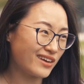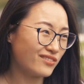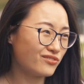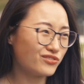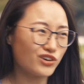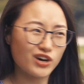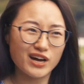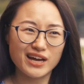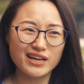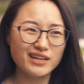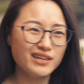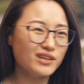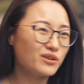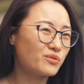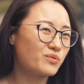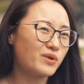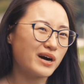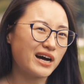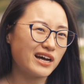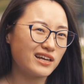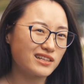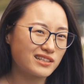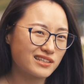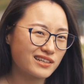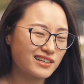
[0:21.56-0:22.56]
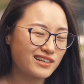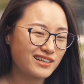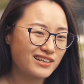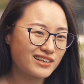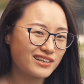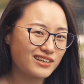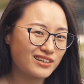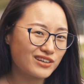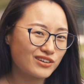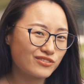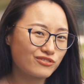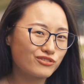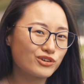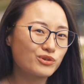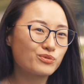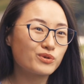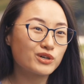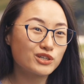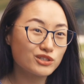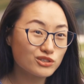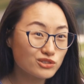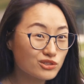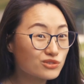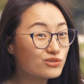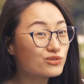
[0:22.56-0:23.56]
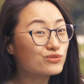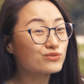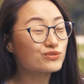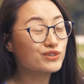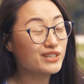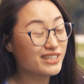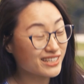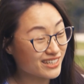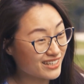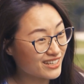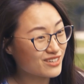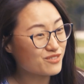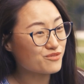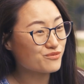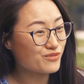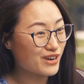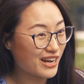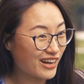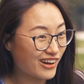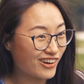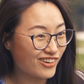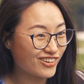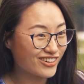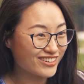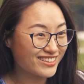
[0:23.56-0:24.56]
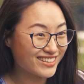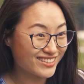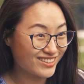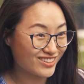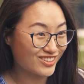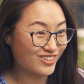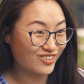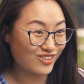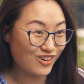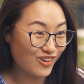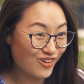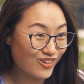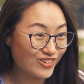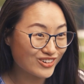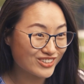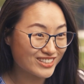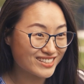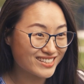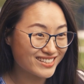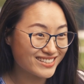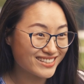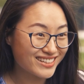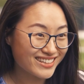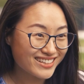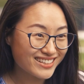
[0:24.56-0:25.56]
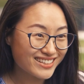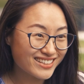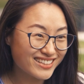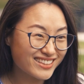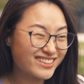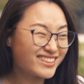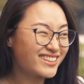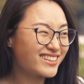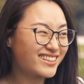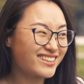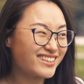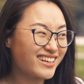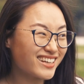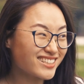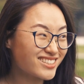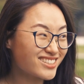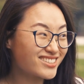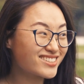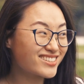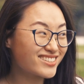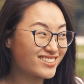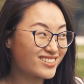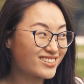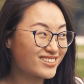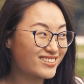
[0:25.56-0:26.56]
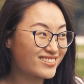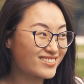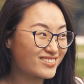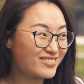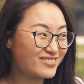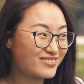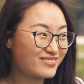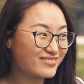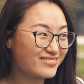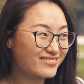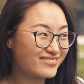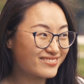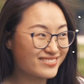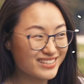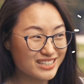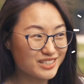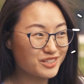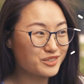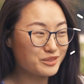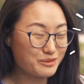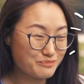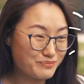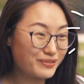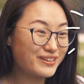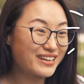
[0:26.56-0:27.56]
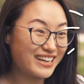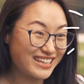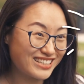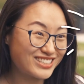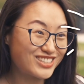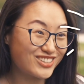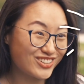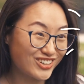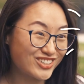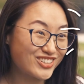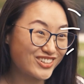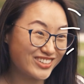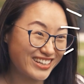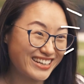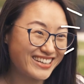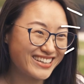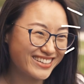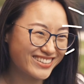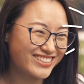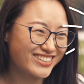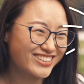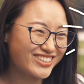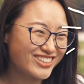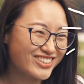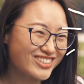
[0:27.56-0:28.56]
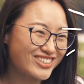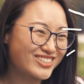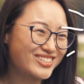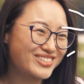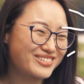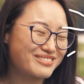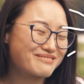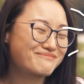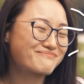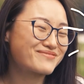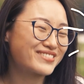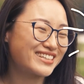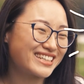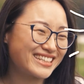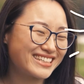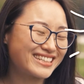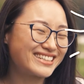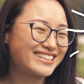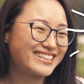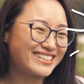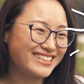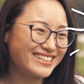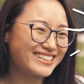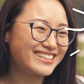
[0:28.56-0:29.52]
For anyone, if you want to do really well in the course, then that's the place you should be.